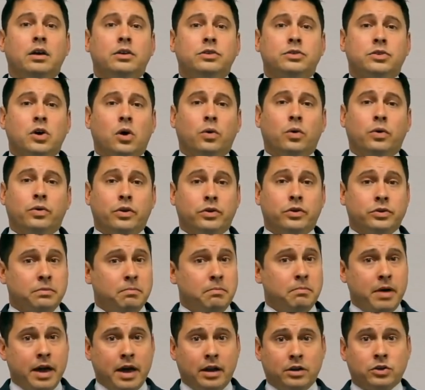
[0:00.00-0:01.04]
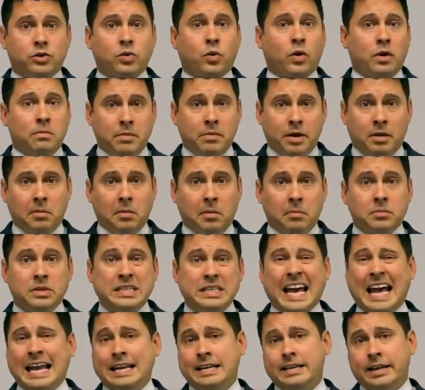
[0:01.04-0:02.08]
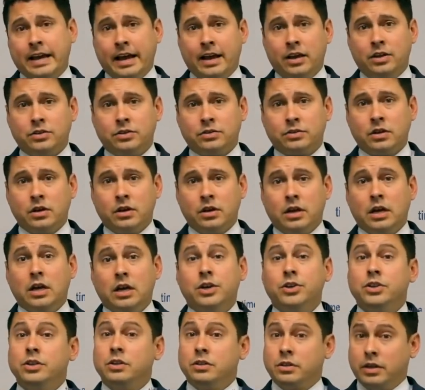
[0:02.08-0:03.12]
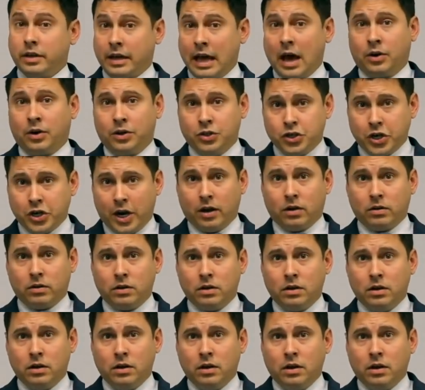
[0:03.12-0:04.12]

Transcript: So there's a mandatory minimum 10 days in the county jail